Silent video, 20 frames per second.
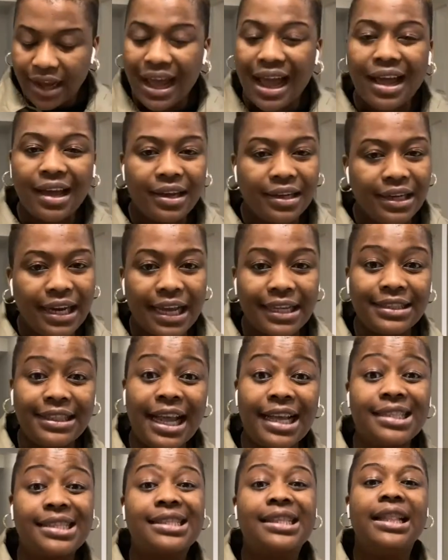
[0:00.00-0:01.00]

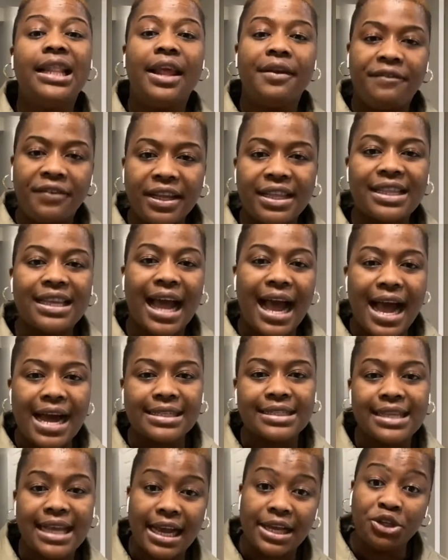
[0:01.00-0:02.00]
Let's leave it
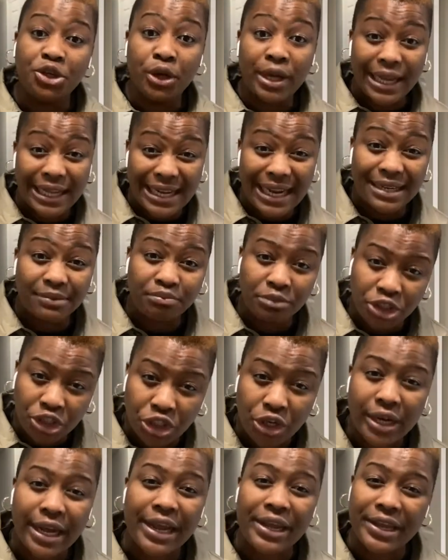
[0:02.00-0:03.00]
at, can you get
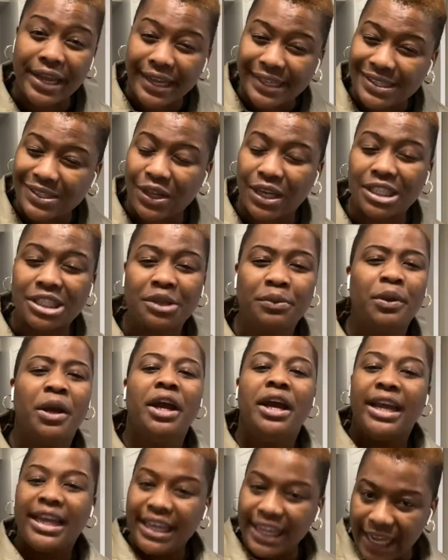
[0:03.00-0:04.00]
admission? Can you get scholarship?
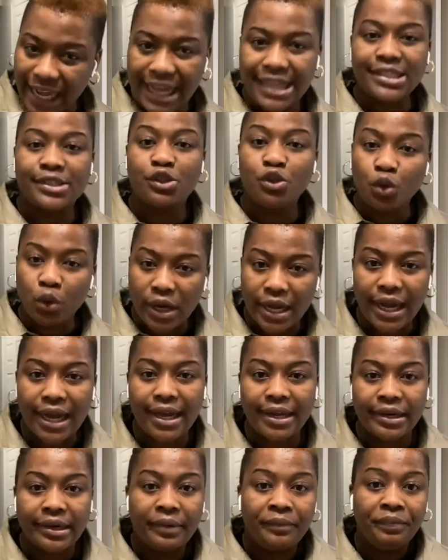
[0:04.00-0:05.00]
Yes, you
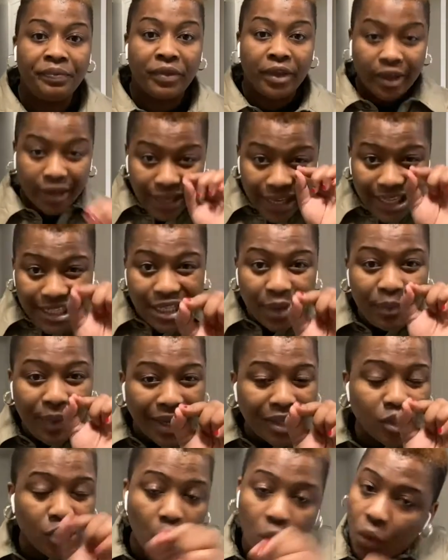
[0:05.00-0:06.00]
can. It
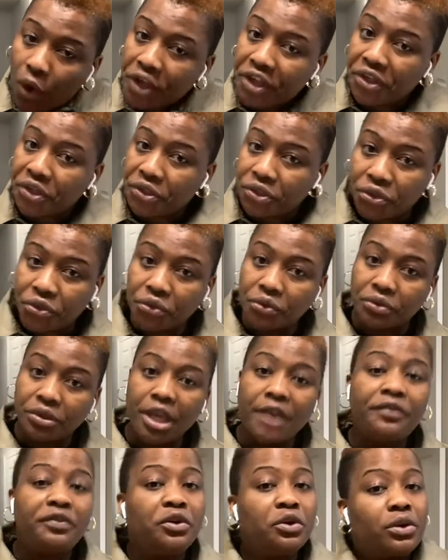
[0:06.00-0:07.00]
depends on what you do.
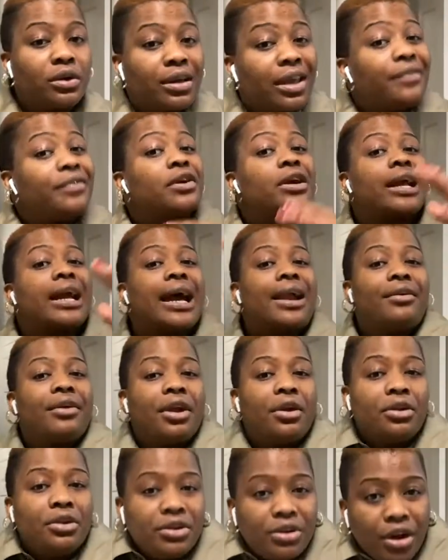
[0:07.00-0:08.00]
If you
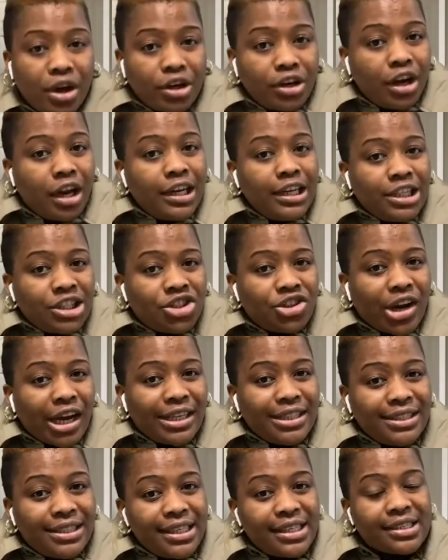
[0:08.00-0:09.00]
carry your knowledge
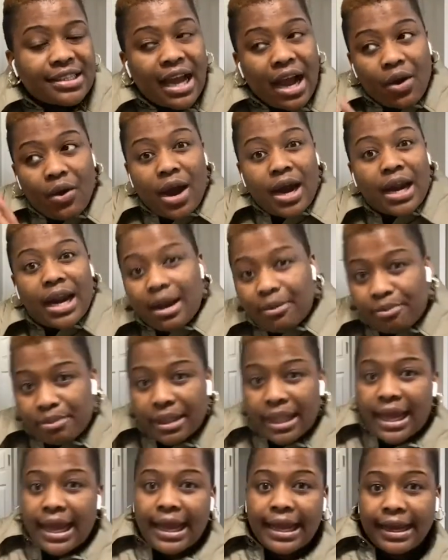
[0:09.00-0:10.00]
like this and go and
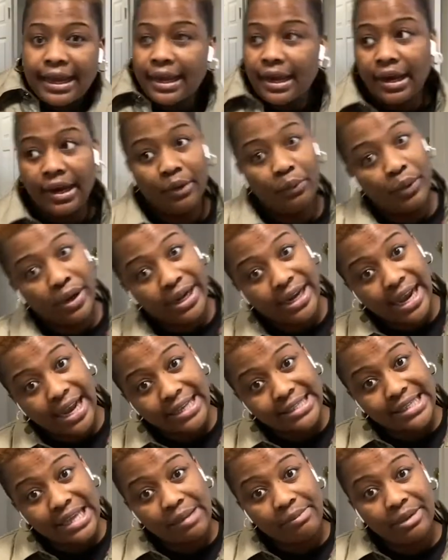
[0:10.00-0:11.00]
apply, will the
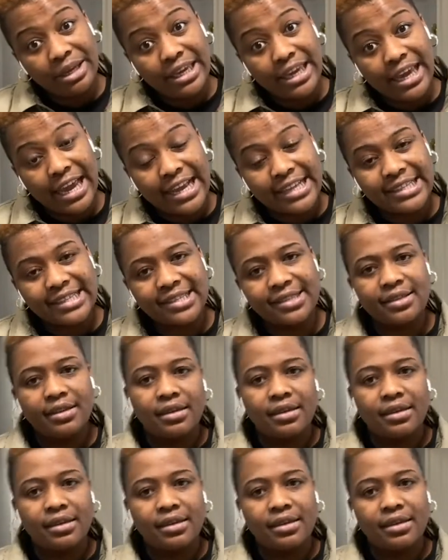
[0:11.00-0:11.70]
answer be yes?